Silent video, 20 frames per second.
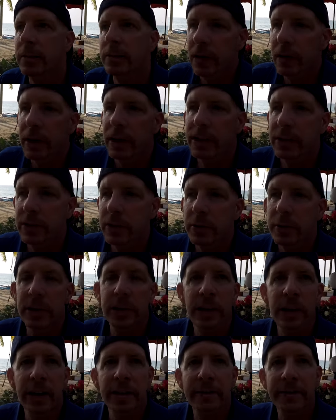All right, so
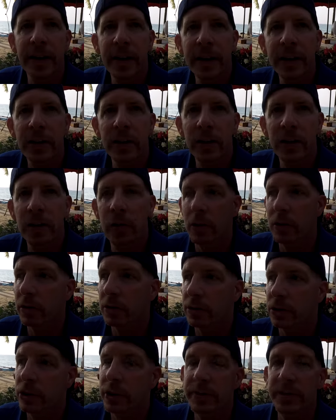until I find her
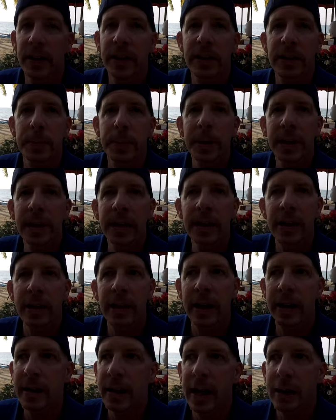or she finds me,
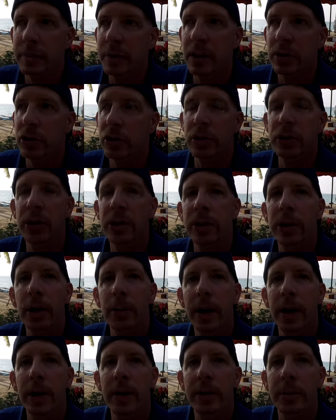and I'm not just gonna
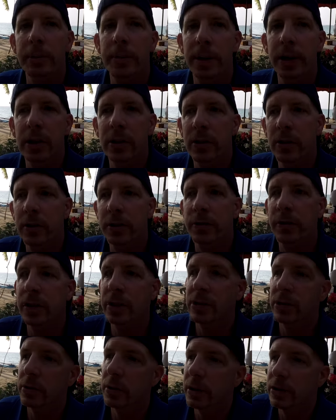go out and pick a
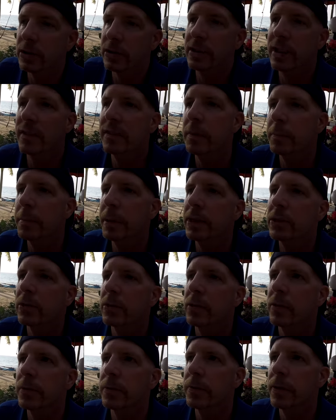girlfriend, so I just haven't picked a
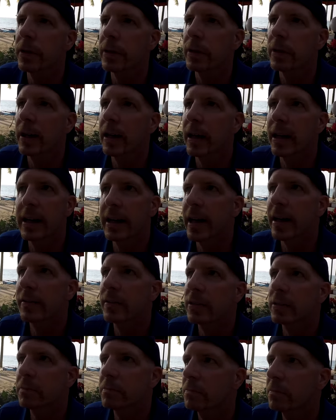girlfriend. I
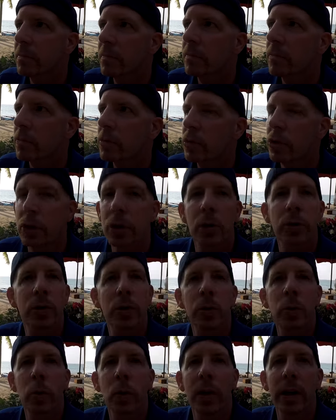haven't
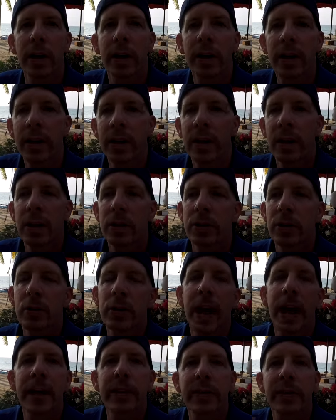chosen one. You
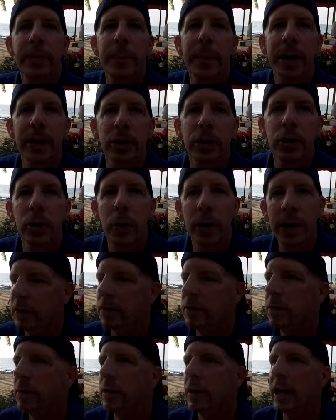guys have met Joy.
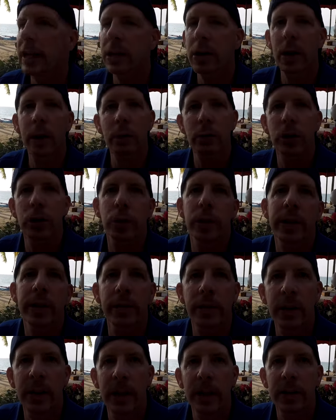I go out with Joy
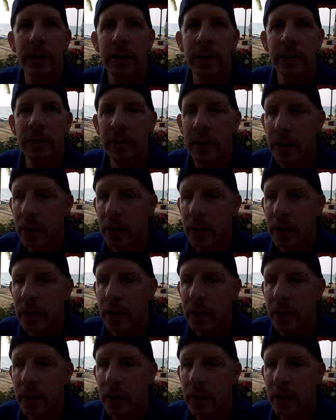every now and then.